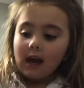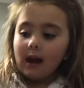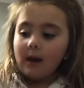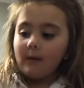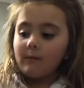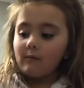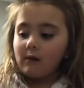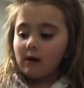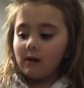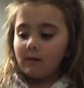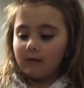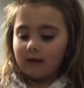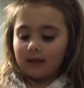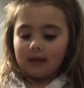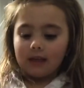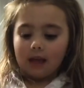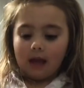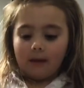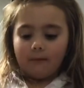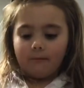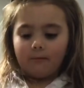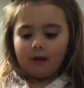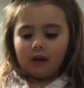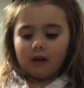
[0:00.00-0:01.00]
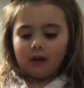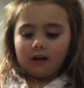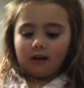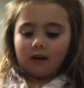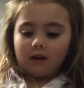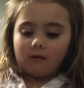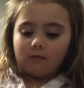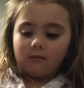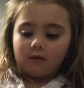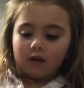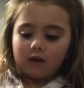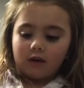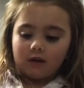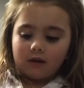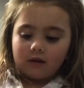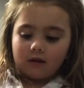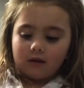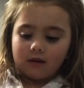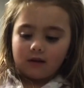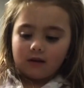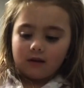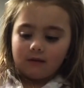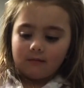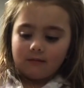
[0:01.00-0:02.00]
and when we say Billy,
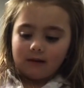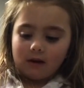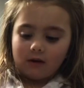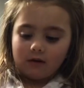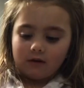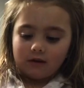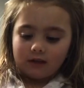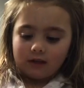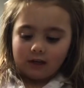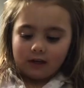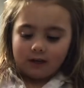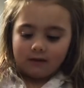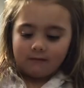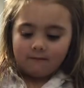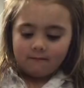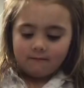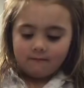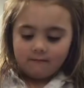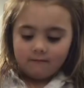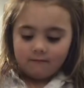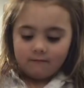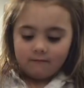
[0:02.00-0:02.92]
come outside.